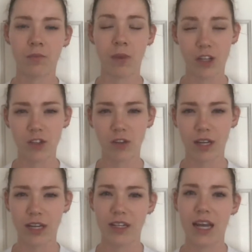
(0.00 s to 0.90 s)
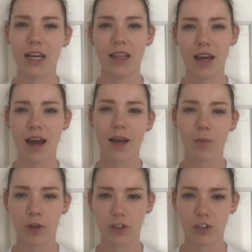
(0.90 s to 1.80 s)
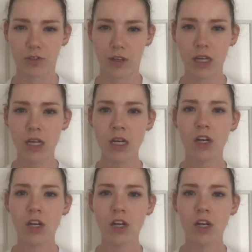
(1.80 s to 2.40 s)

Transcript: muscle and gaining that hypertrophy.